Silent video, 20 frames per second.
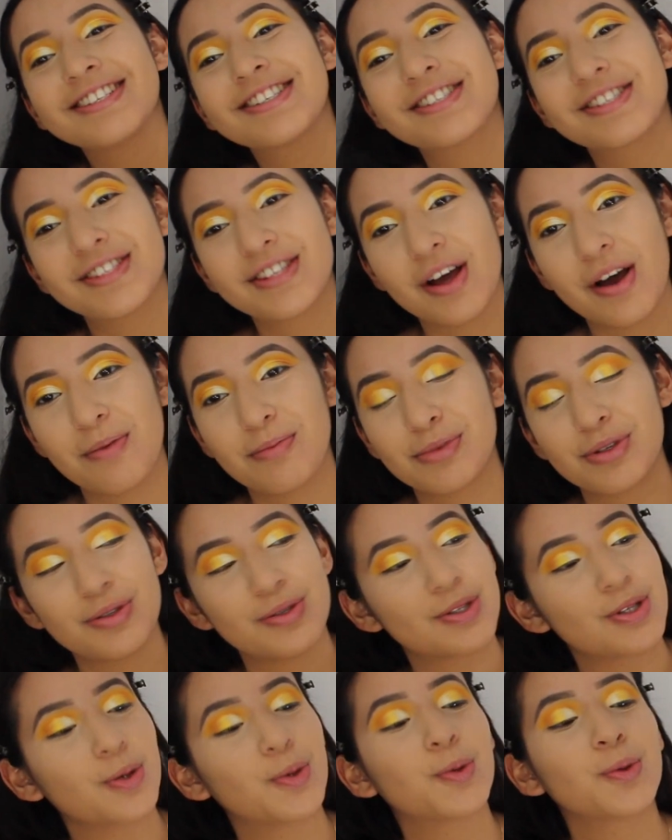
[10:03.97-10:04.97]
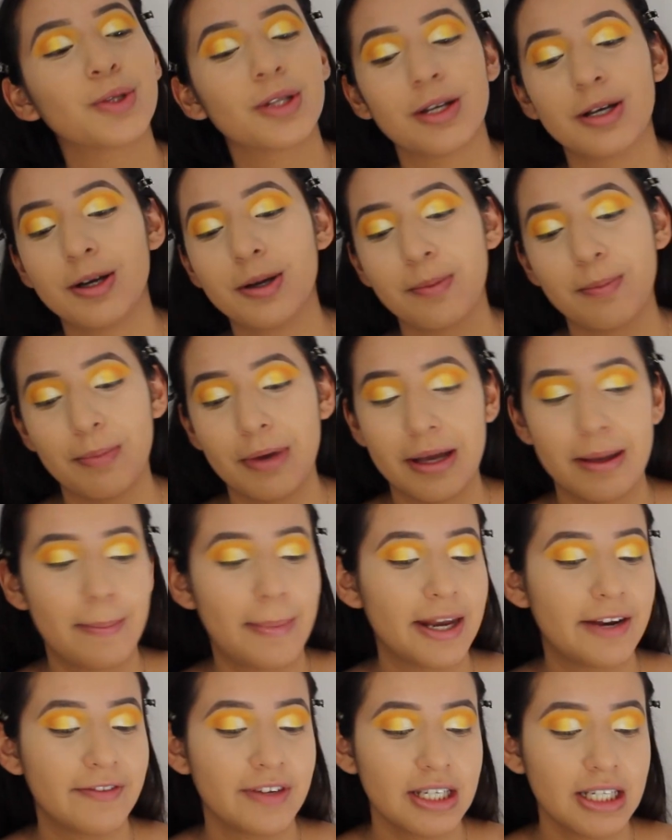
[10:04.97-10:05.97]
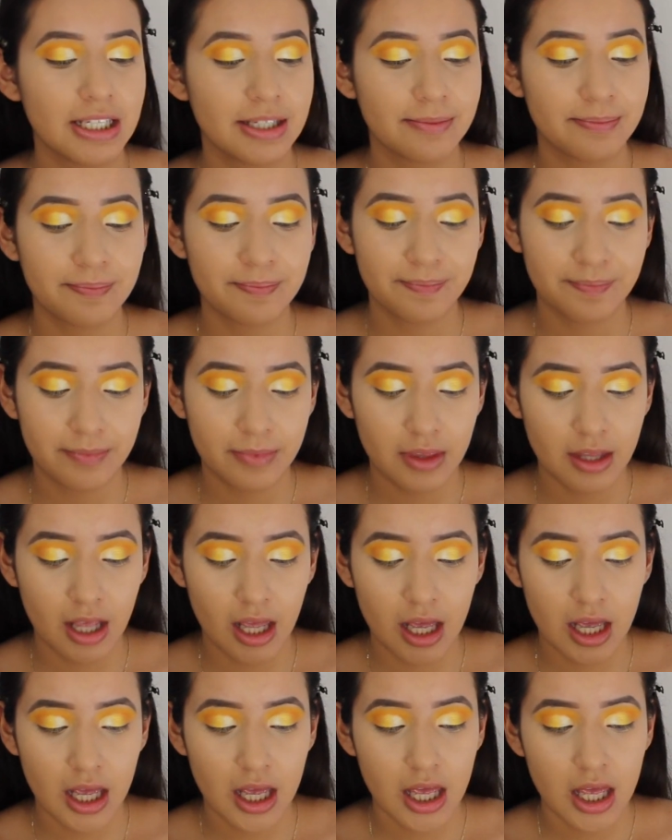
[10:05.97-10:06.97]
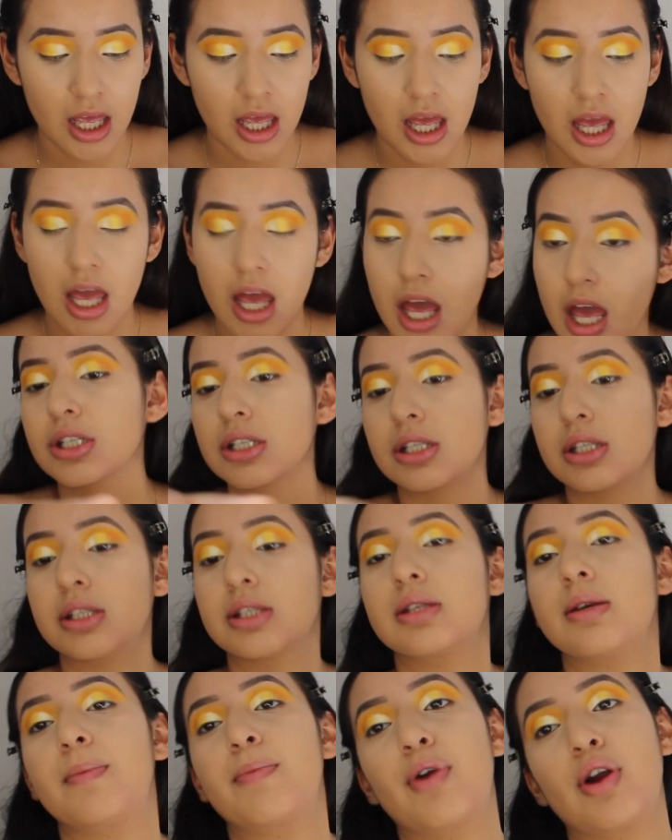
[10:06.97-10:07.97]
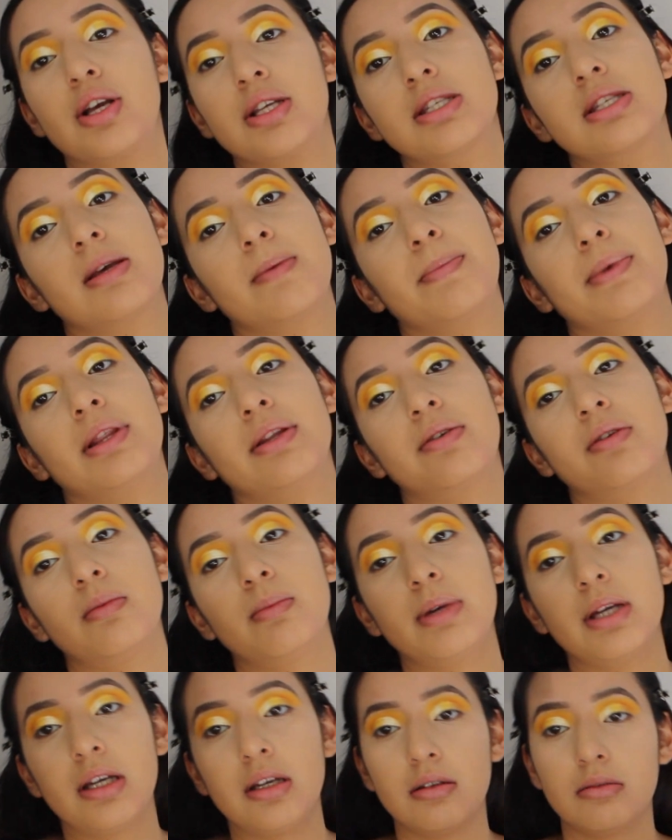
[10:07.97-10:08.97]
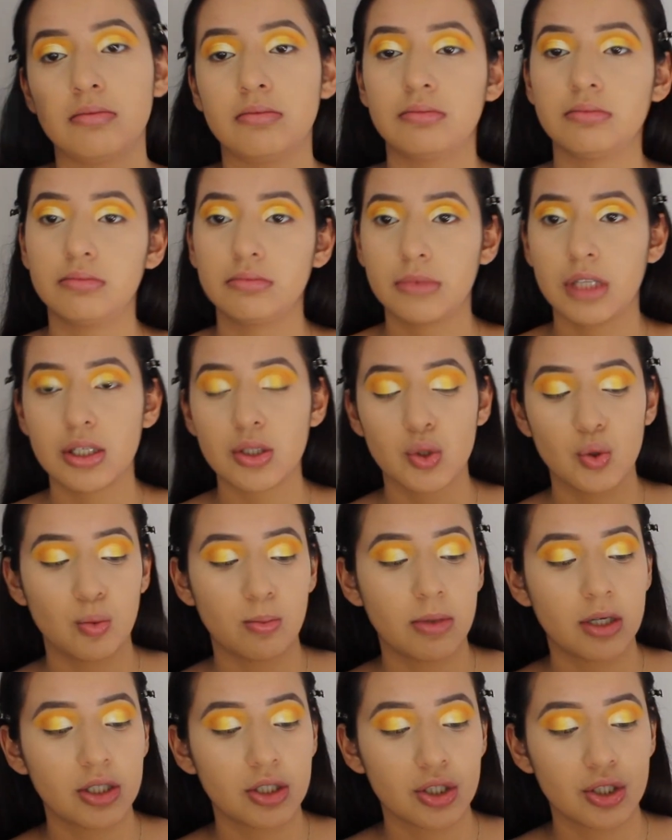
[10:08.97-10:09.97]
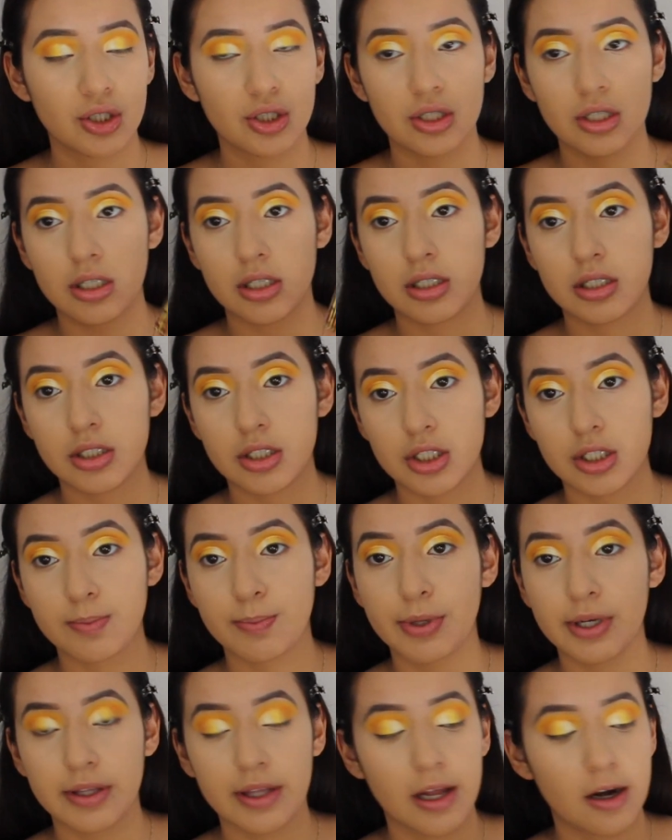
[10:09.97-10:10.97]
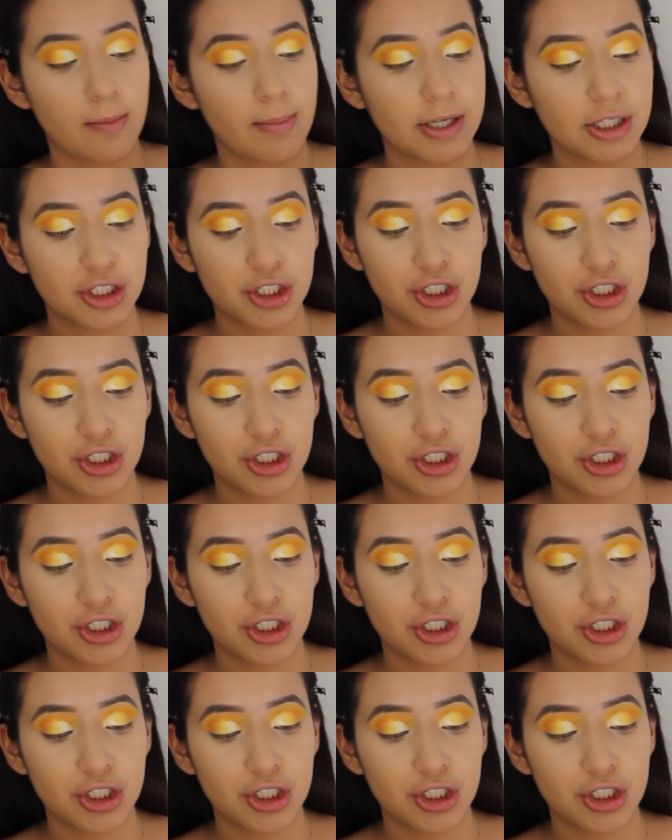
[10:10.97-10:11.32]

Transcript: So I'm gonna use the Hoola by Benefit. Just to bronze up a little bit, not too much. Just put that on my